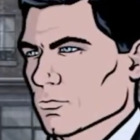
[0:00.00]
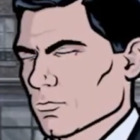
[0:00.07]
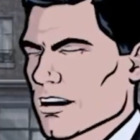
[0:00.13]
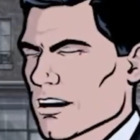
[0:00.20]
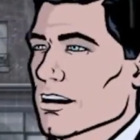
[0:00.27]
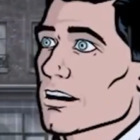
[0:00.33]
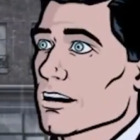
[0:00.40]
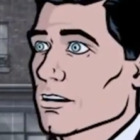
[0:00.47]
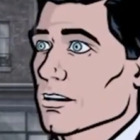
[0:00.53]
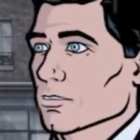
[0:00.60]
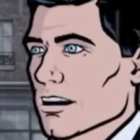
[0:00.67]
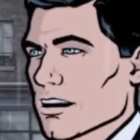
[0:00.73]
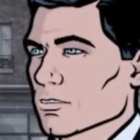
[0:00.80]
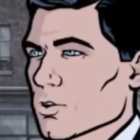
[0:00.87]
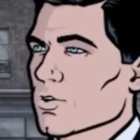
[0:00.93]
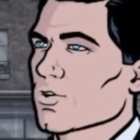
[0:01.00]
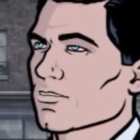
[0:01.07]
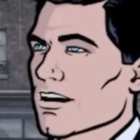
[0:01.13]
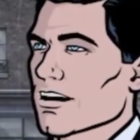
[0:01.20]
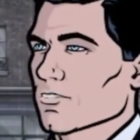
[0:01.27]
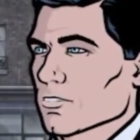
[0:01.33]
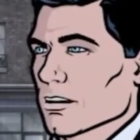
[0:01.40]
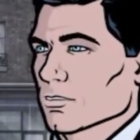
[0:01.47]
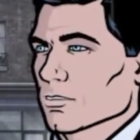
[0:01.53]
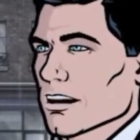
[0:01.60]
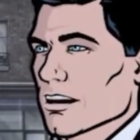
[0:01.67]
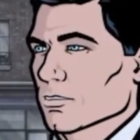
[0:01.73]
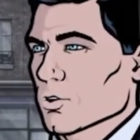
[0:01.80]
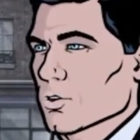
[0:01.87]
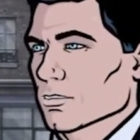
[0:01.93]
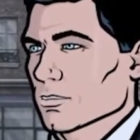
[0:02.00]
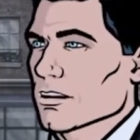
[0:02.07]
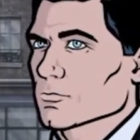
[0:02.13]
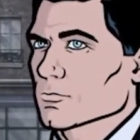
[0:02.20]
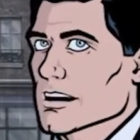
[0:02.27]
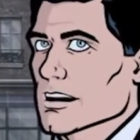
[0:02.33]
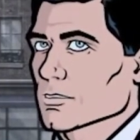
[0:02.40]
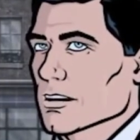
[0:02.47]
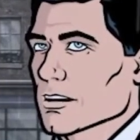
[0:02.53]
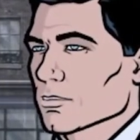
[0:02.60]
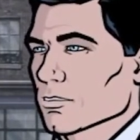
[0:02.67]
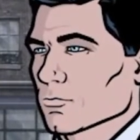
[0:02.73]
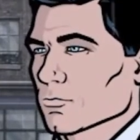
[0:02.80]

Uh, oh, who gives a shit about a baby?